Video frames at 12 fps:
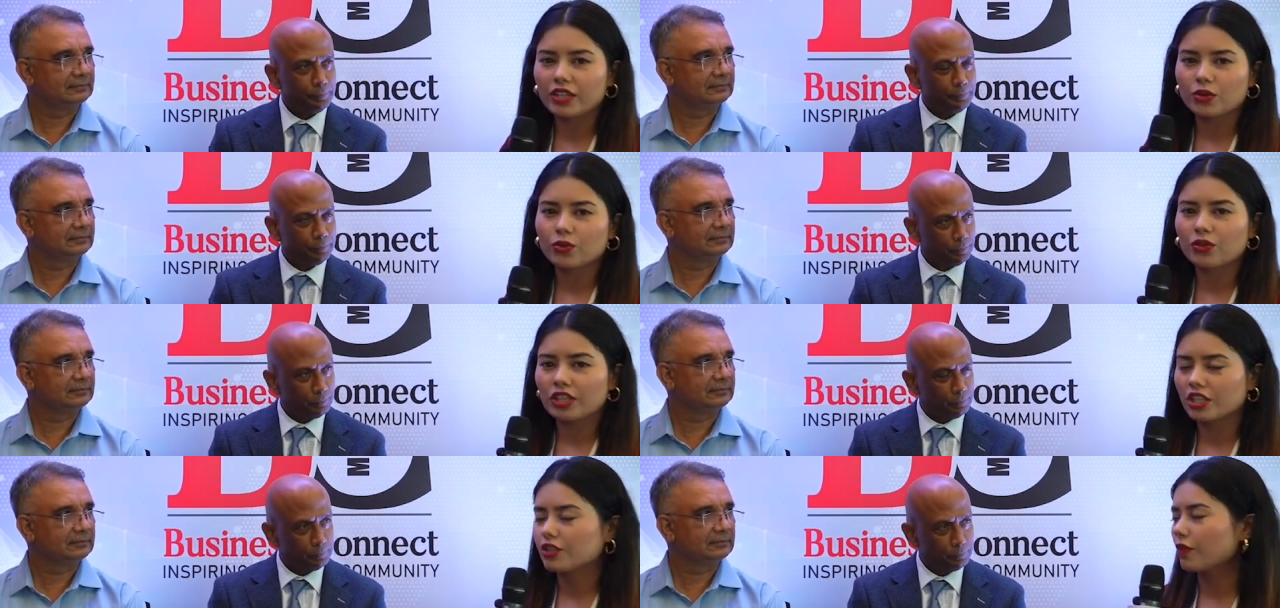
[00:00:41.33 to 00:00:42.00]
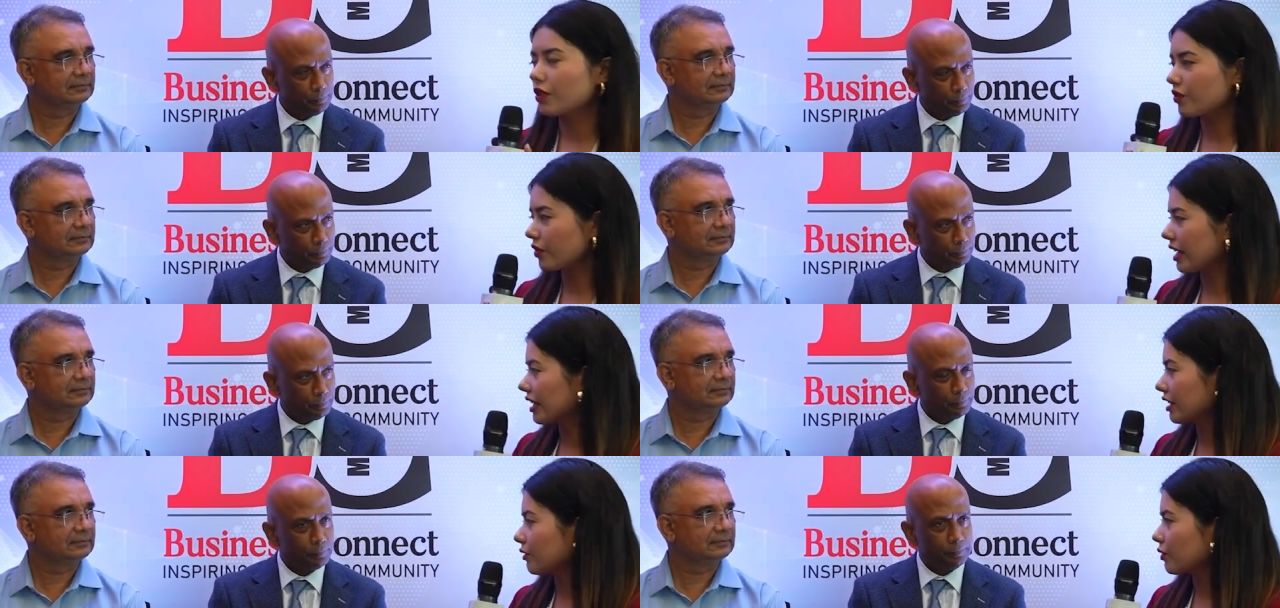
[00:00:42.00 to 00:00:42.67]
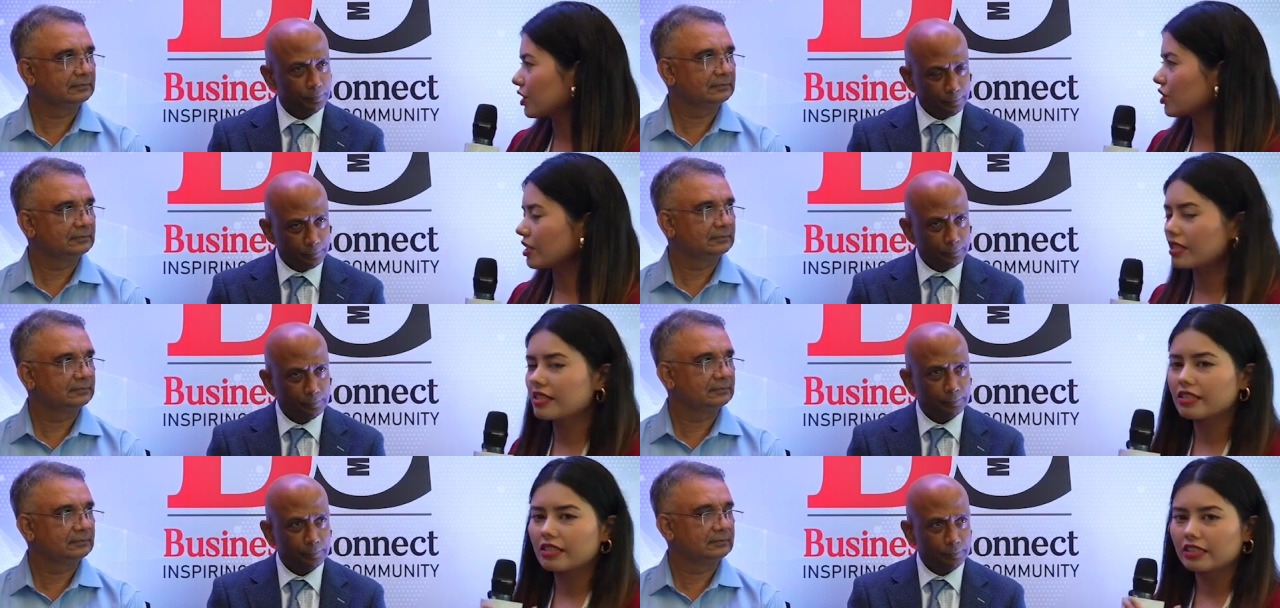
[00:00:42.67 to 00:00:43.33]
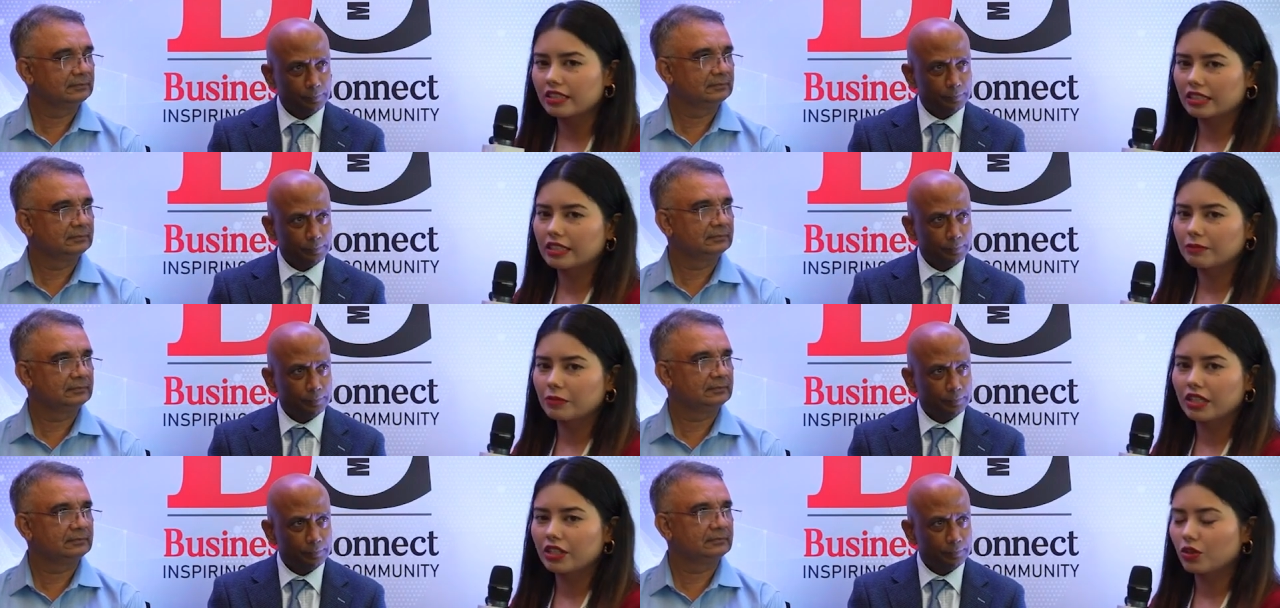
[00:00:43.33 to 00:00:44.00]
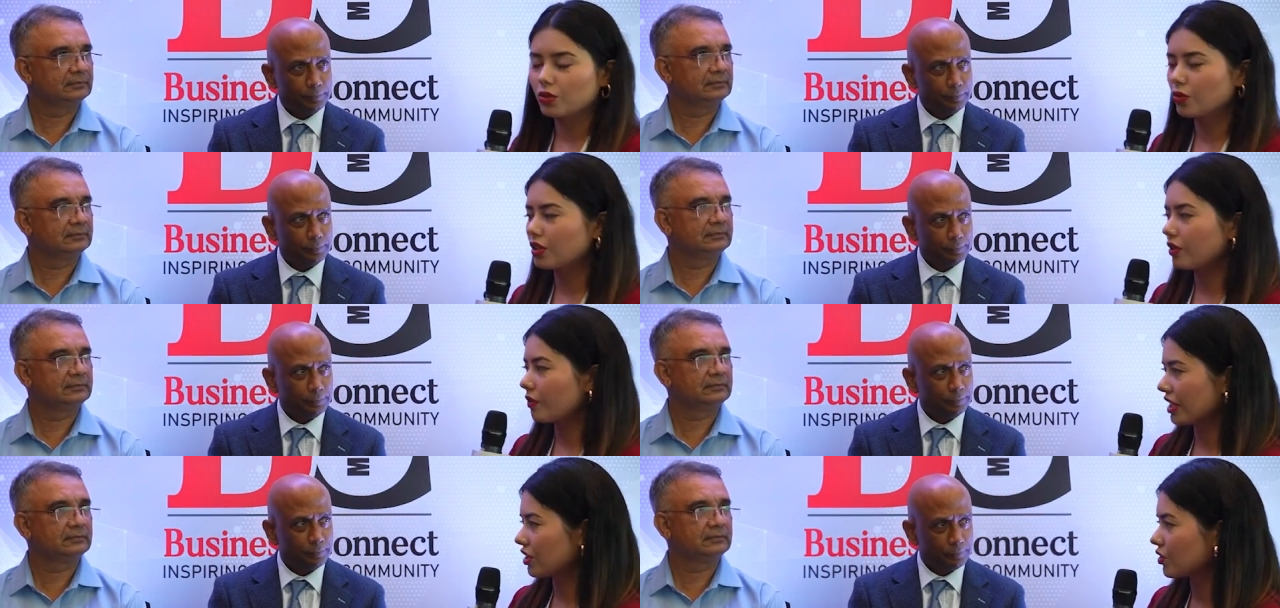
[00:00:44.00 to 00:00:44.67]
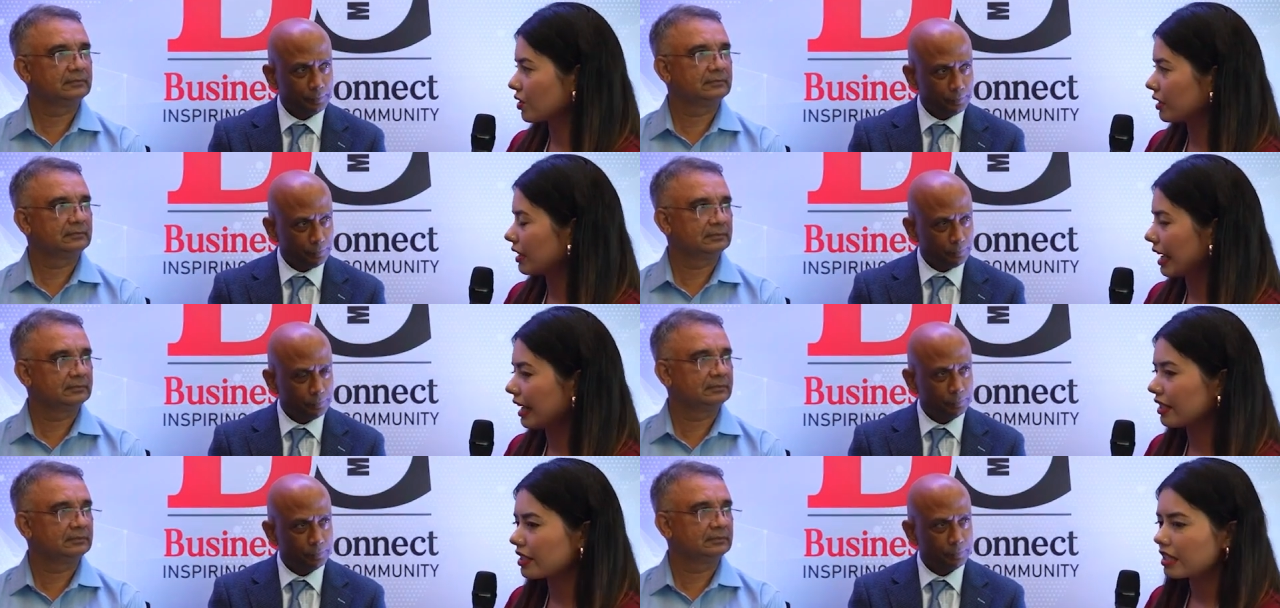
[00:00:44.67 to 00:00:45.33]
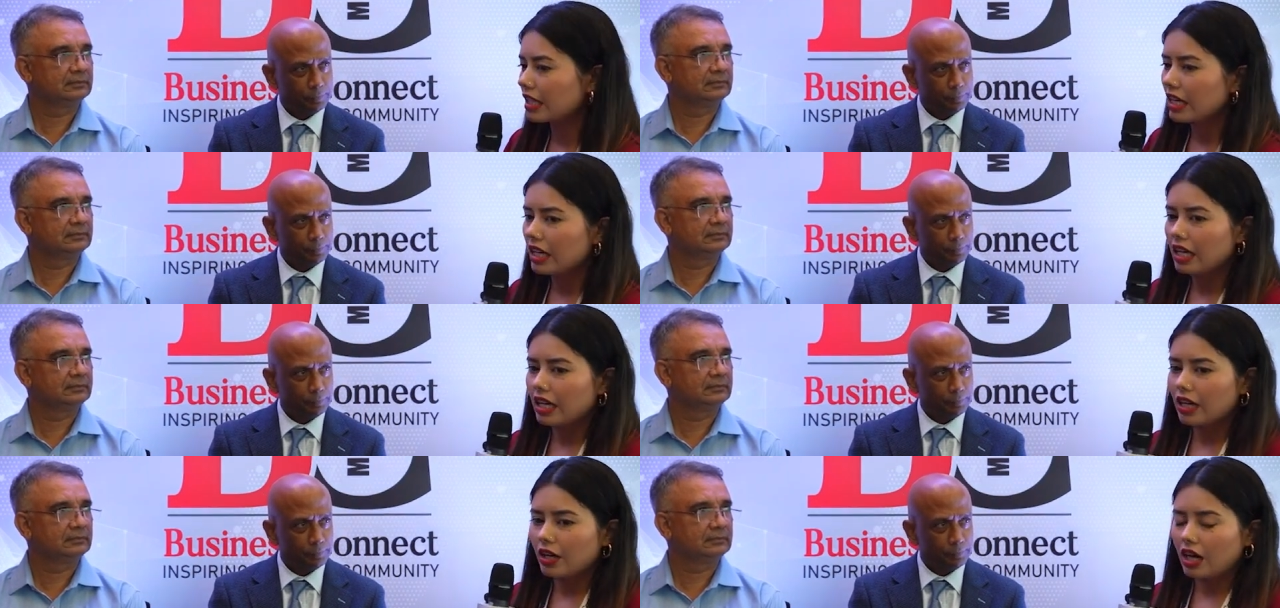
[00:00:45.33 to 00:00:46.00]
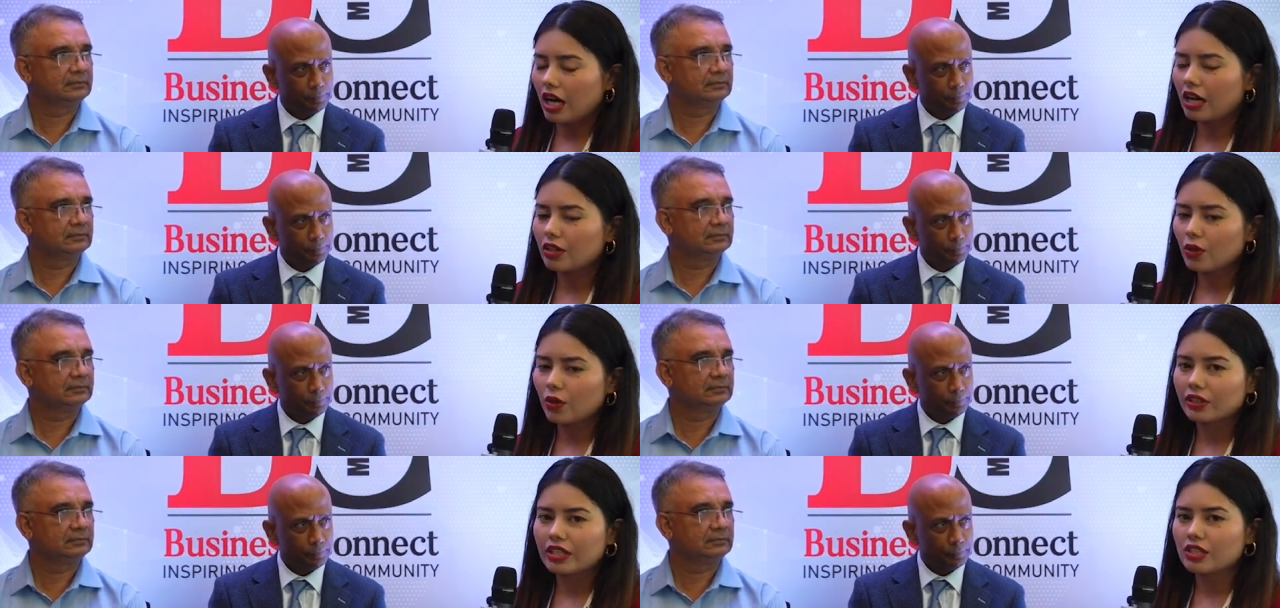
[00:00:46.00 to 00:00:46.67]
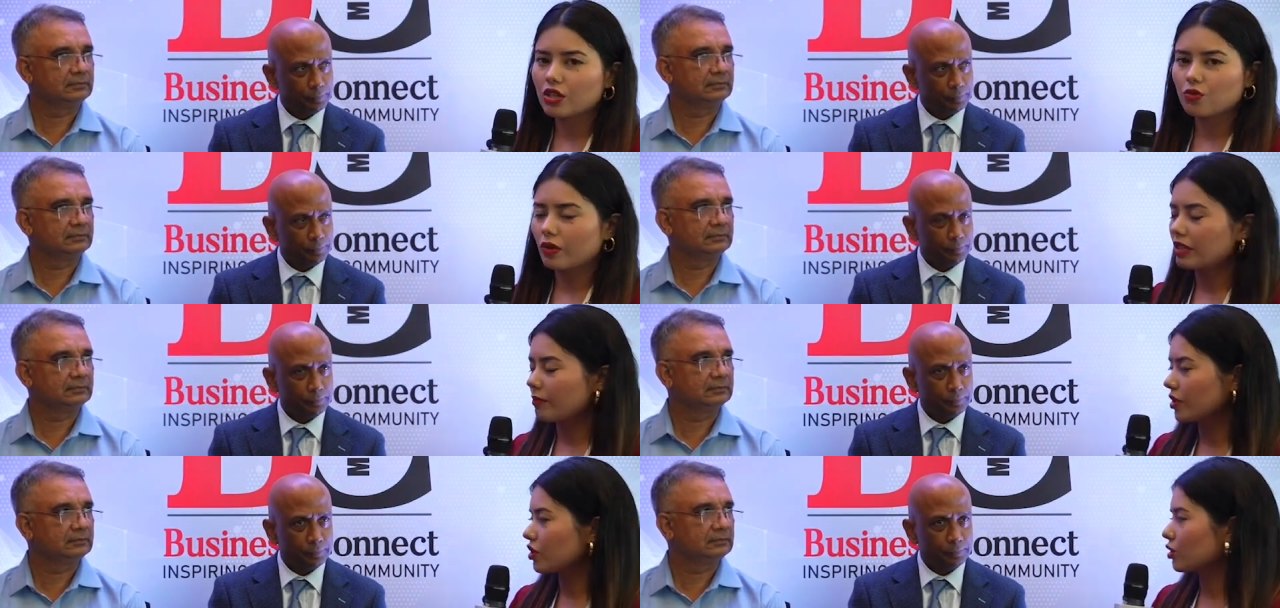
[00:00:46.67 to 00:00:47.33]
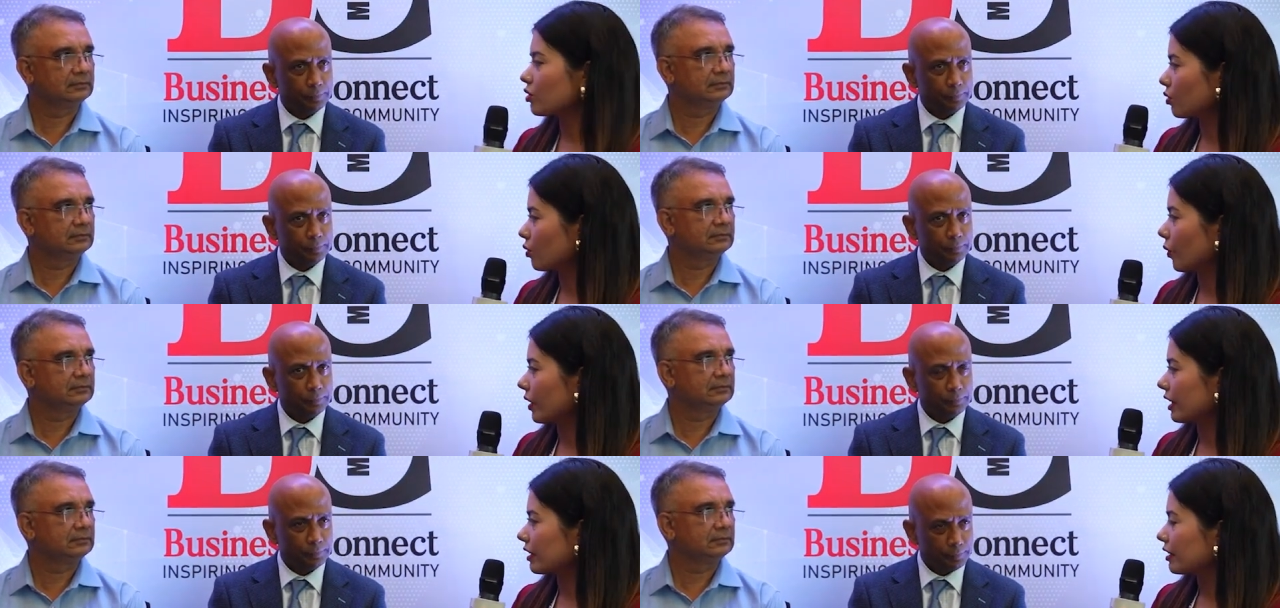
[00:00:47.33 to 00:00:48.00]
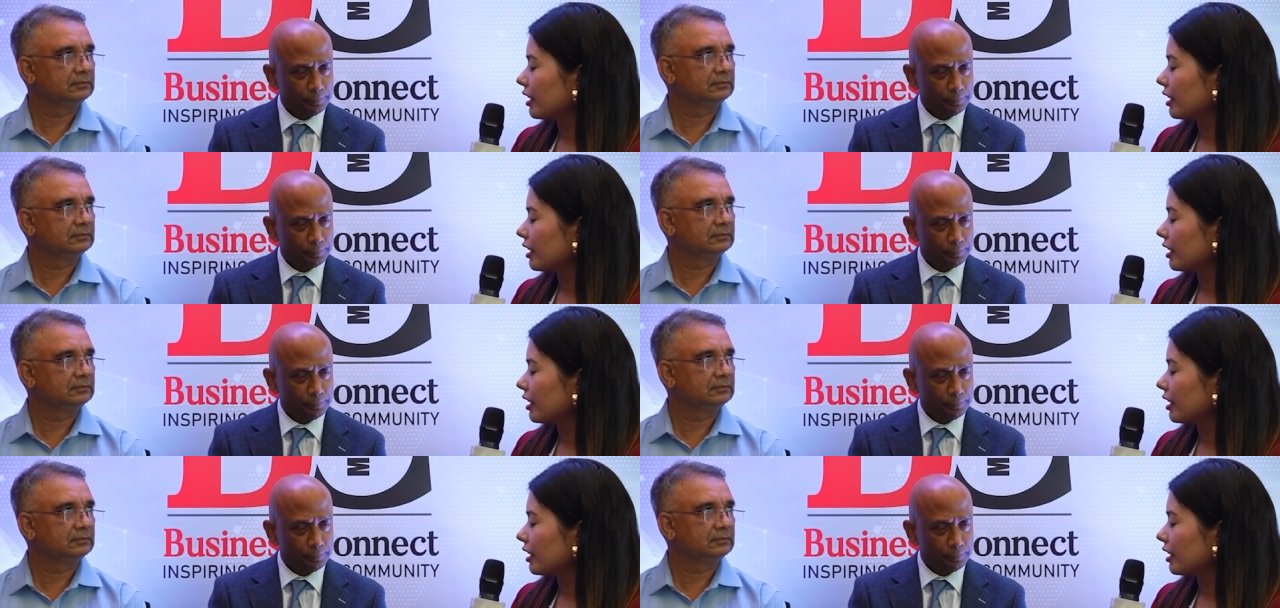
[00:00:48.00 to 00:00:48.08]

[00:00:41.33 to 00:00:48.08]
Speaker 1: into Reach for Training, which is their venture, and our audience is very much into knowing